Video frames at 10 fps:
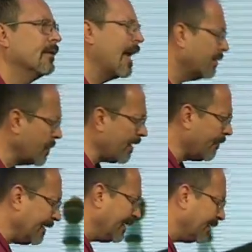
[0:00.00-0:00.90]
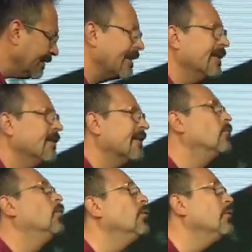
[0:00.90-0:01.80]
As a matter of fact, he doesn't get killed, he
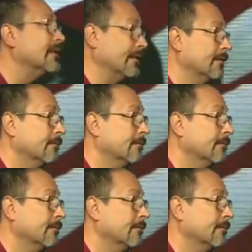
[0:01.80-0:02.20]
gets wounded.